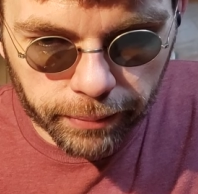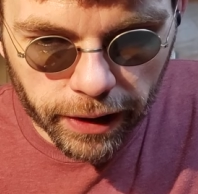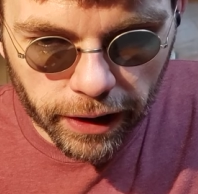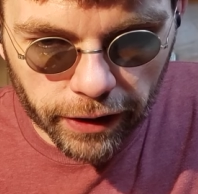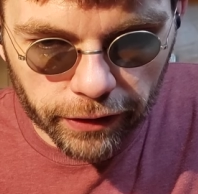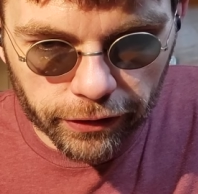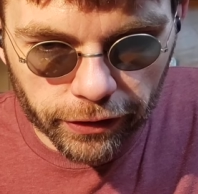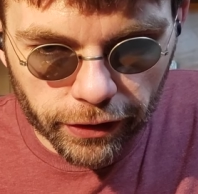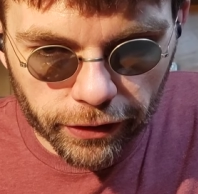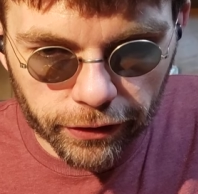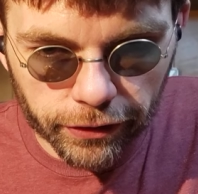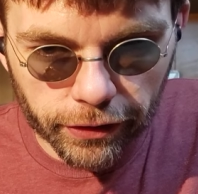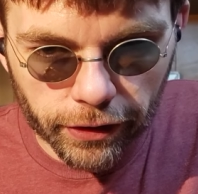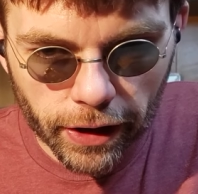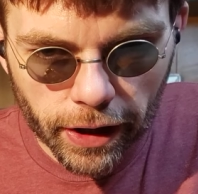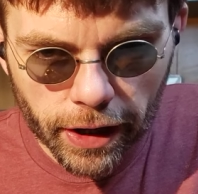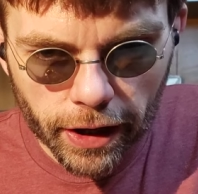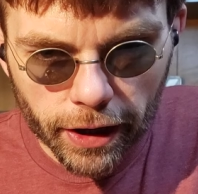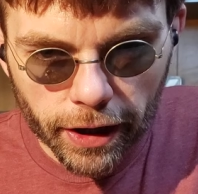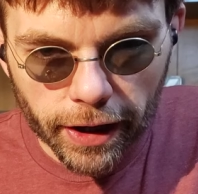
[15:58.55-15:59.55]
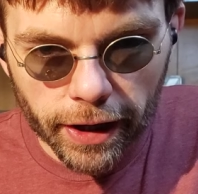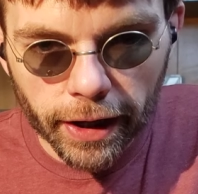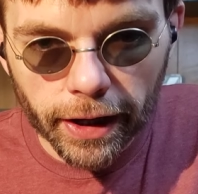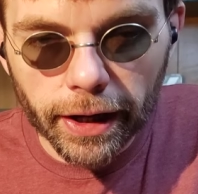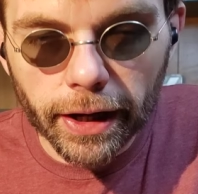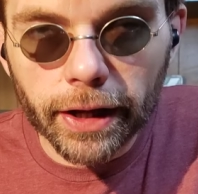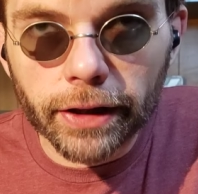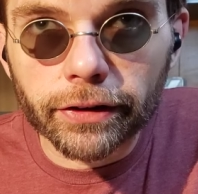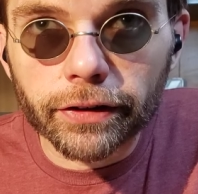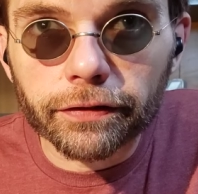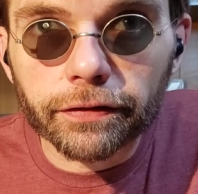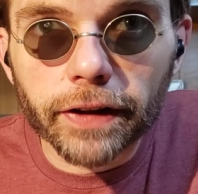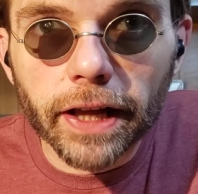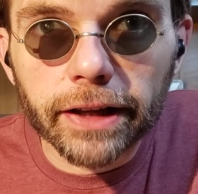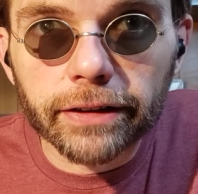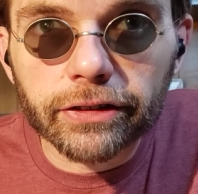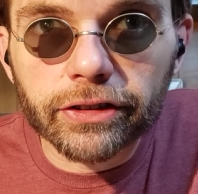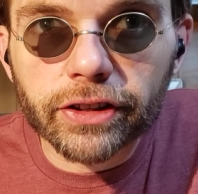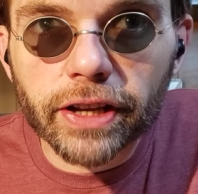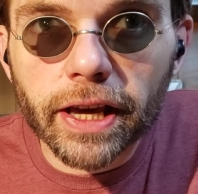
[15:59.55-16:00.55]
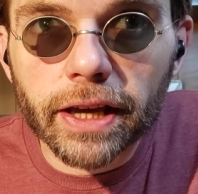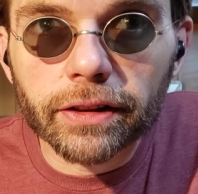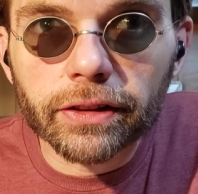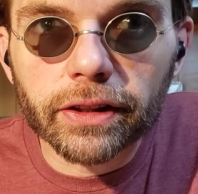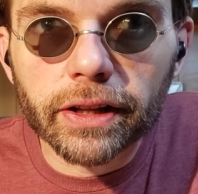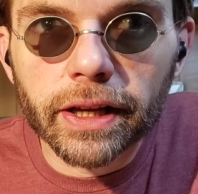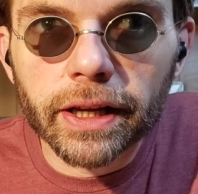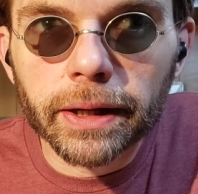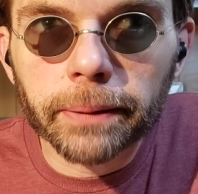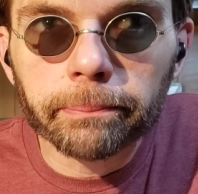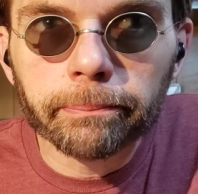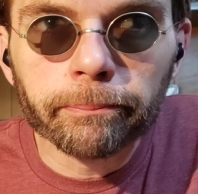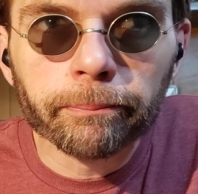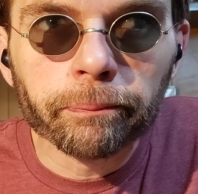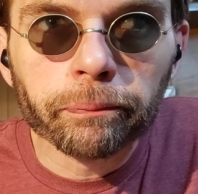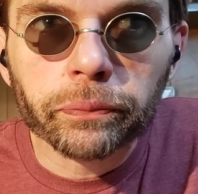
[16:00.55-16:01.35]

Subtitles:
pieces in the flight stand thing,